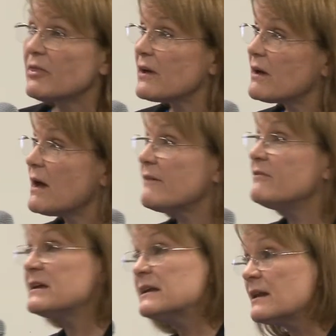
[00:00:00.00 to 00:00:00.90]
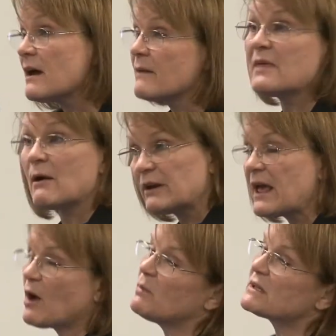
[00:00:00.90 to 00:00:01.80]
the event, um, that would
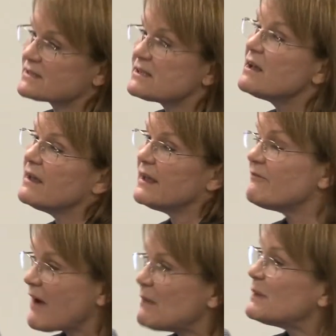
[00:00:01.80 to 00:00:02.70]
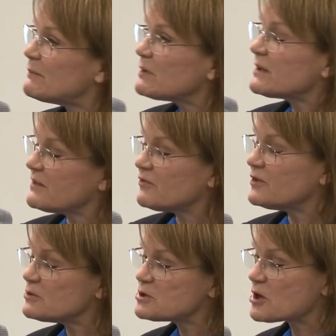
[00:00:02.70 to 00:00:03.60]
help us invite people in the
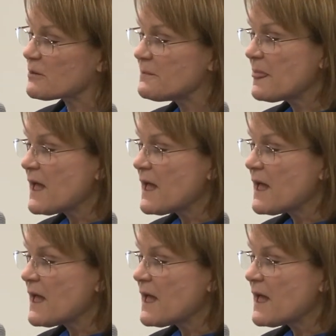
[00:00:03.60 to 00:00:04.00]
future.